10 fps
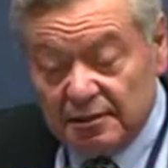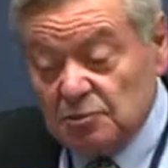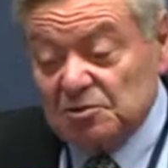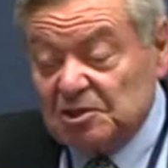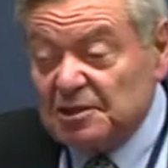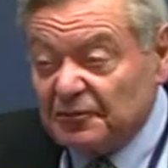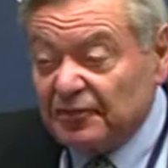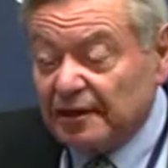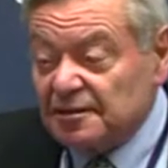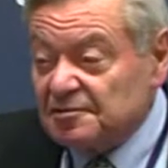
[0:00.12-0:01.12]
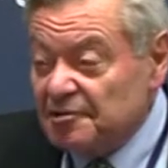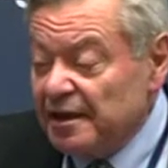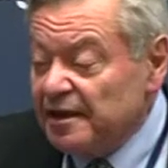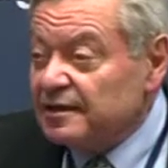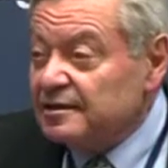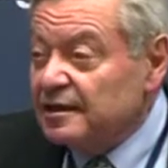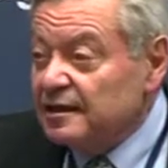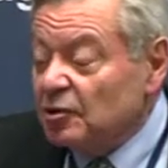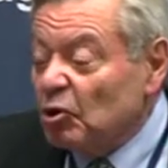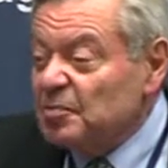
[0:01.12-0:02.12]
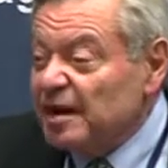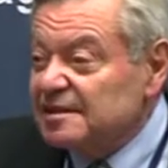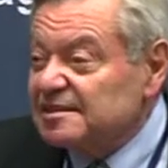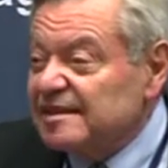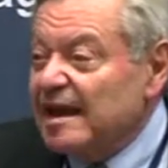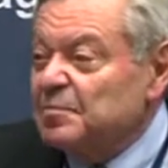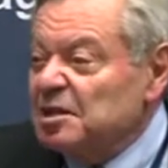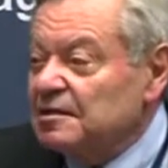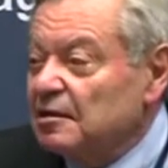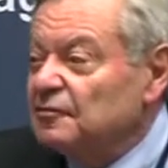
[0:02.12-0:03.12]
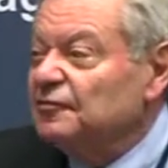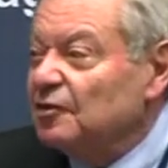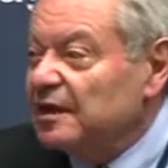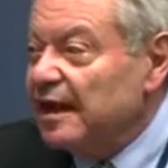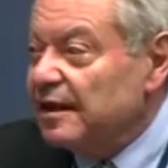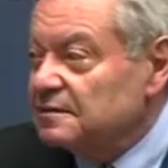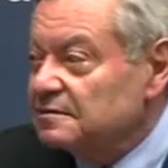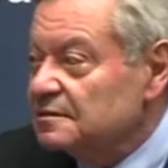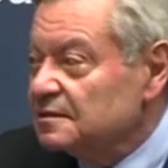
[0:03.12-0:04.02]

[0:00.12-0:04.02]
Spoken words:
you see, in fact, trade replace capital for land.